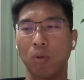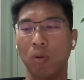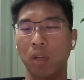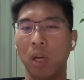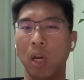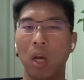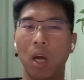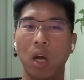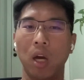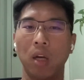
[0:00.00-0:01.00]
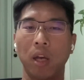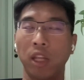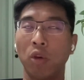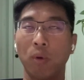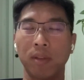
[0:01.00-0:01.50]
stored
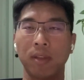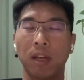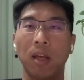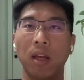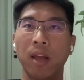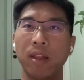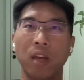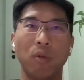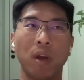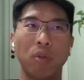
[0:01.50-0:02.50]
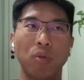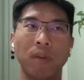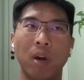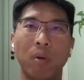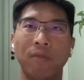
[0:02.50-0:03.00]
contiguously, and then you can do
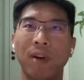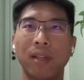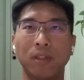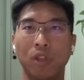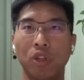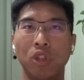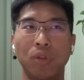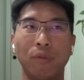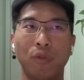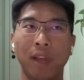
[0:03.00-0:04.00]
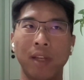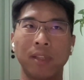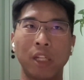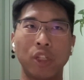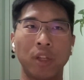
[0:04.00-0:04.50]
very fast search for that
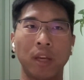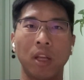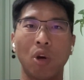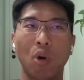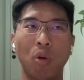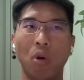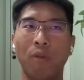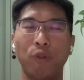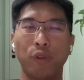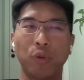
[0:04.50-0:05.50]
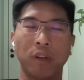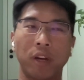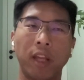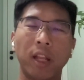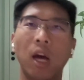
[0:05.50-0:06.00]
session data or for the
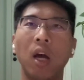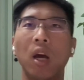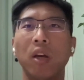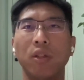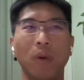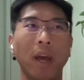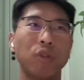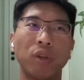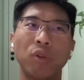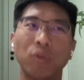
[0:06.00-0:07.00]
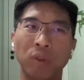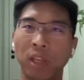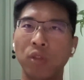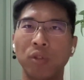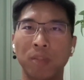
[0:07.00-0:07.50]
user data. So actually, you
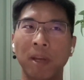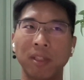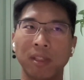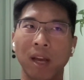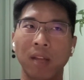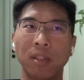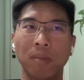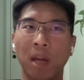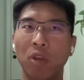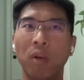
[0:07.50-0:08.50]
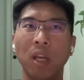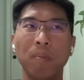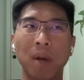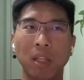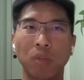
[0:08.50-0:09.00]
need to specify that
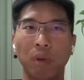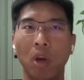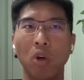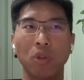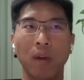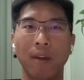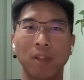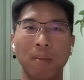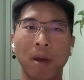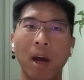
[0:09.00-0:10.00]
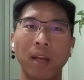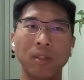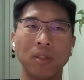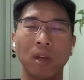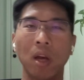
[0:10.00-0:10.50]
manually, but we also have some
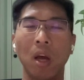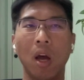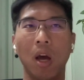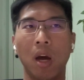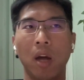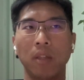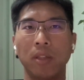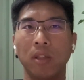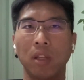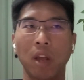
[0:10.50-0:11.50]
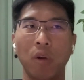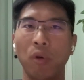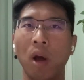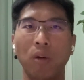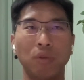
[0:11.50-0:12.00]
guides
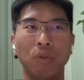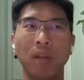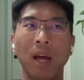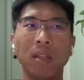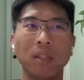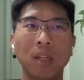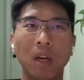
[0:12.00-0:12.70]
telling you how to do that.